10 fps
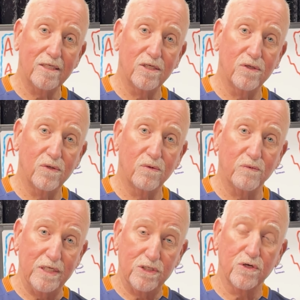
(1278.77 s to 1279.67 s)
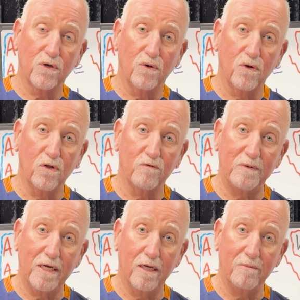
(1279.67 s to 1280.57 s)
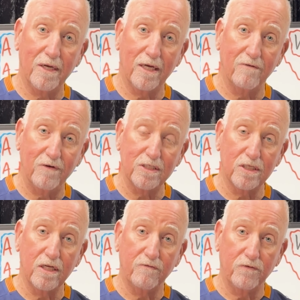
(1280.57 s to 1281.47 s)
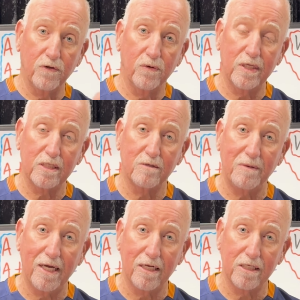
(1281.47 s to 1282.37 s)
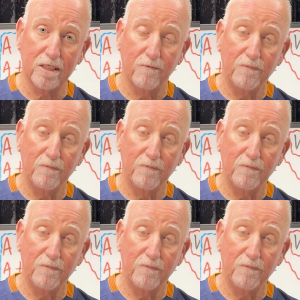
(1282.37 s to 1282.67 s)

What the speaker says: to reach your goal of becoming eventually fluent in Spanish.